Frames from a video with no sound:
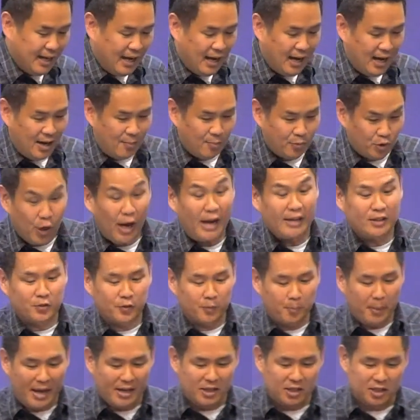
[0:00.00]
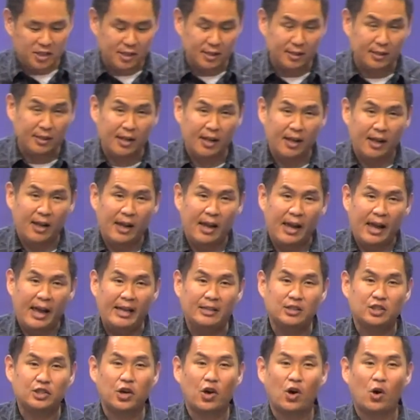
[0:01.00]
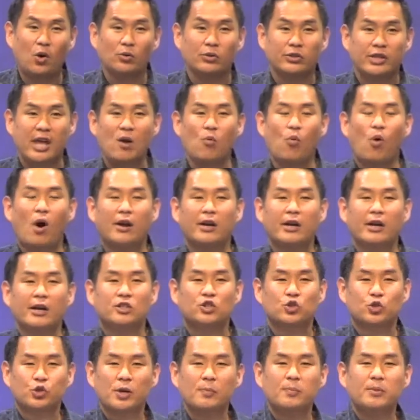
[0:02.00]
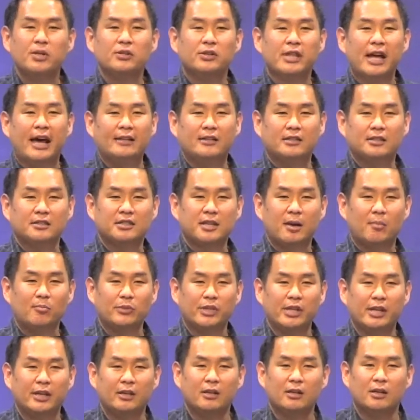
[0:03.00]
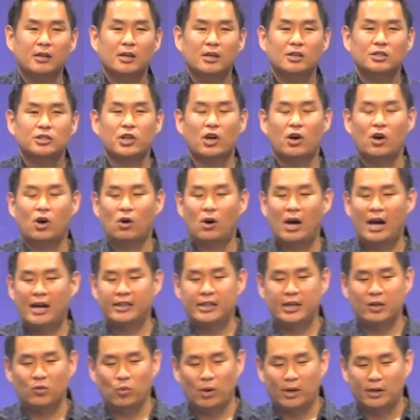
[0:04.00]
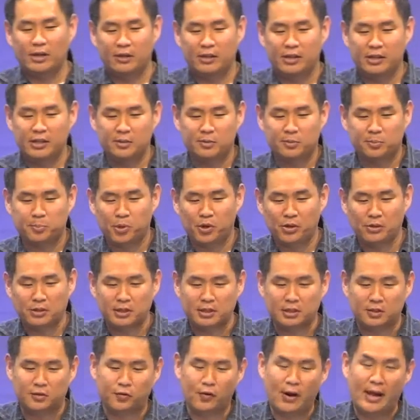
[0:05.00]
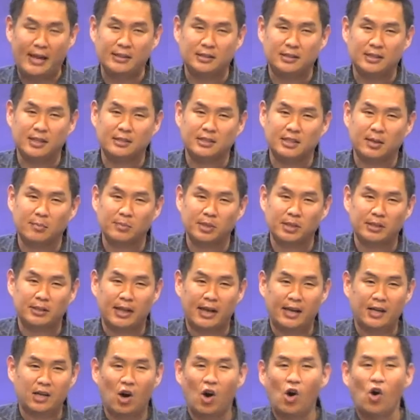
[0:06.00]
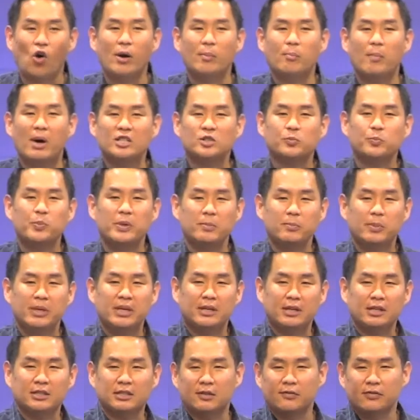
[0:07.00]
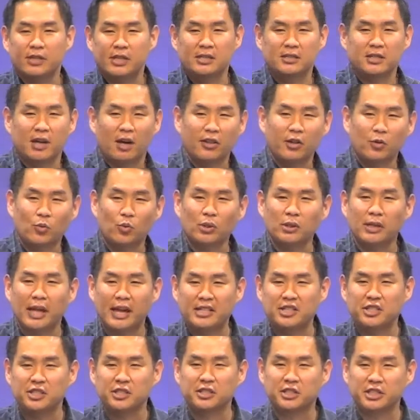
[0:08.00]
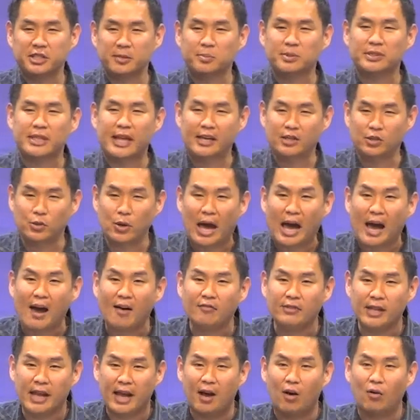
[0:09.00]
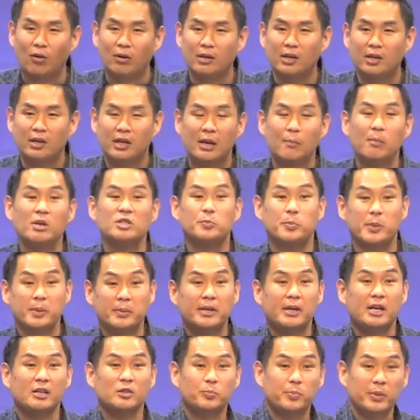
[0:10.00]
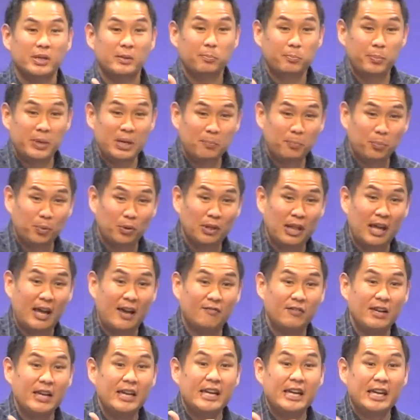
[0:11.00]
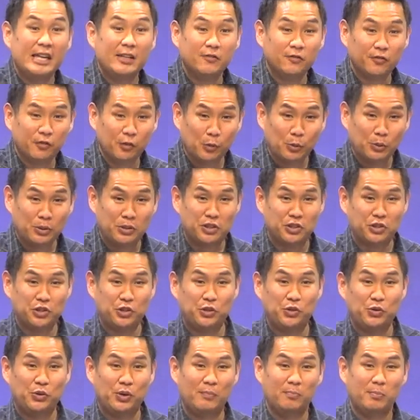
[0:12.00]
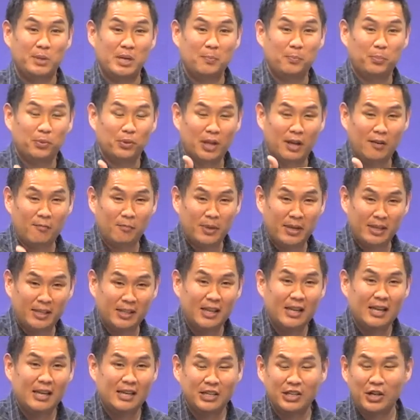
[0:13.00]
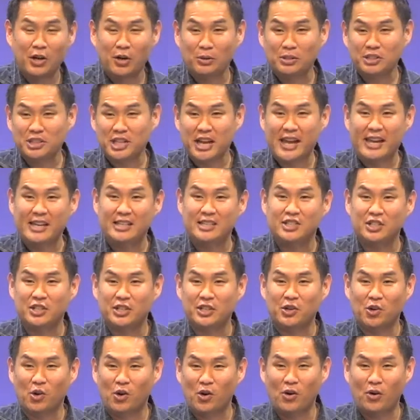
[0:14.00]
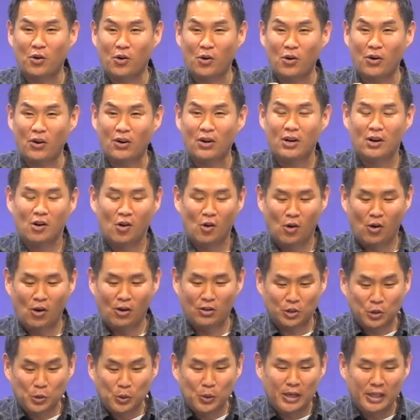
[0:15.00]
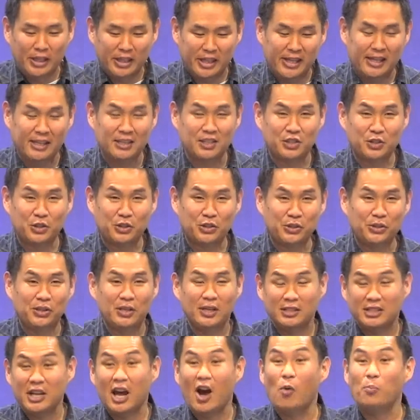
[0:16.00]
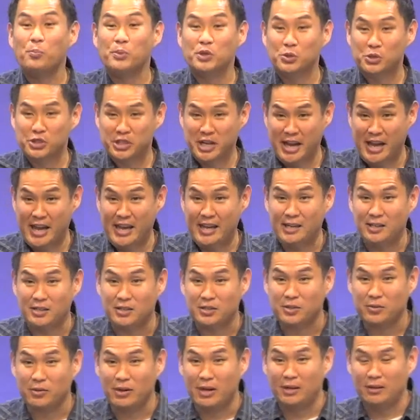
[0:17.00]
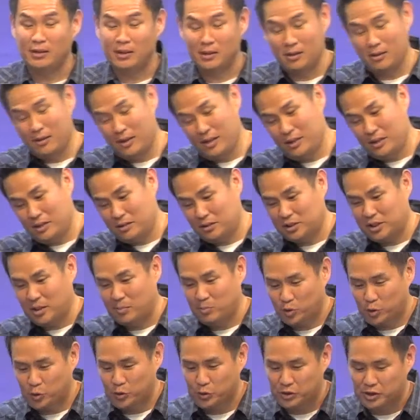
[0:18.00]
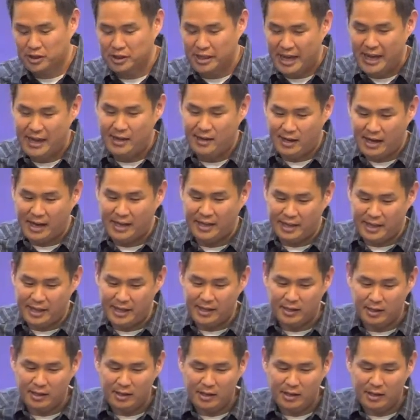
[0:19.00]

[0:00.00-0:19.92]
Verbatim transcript: uh, transformation. And so they want to attribute that to something. So I think one of this person's friends said something like, oh, it must be because of these other relationships that you have now. It must be because be- people have influenced you and people have been, you know, changing or, or, or doing things to, to help you change. Right? And, and there's some truth to that, I think.